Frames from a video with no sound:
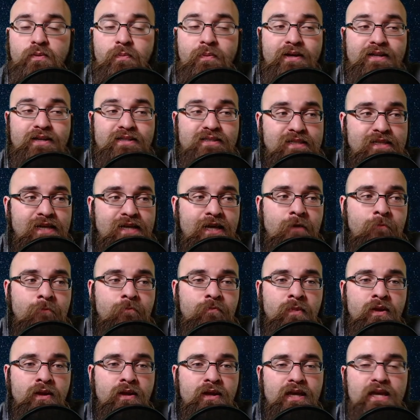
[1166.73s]
Because, again,
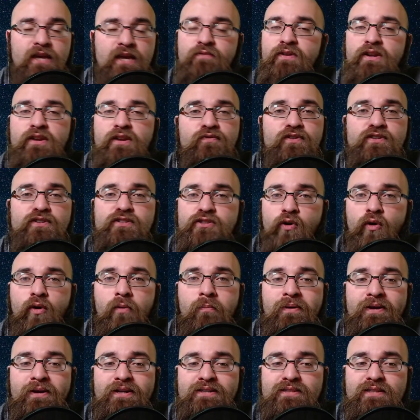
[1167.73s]
even if he's throwing
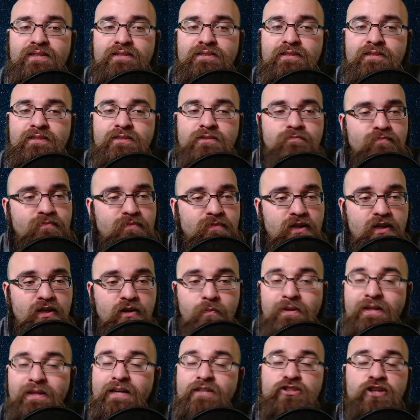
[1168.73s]
pick sixes, it'll
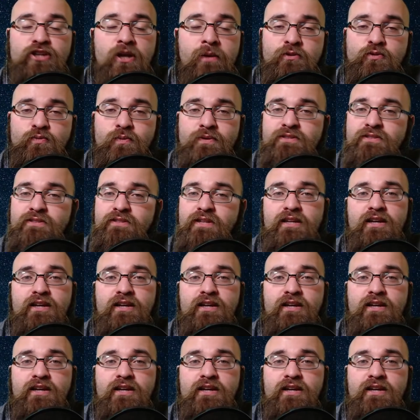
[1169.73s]
be like Jameis Winston.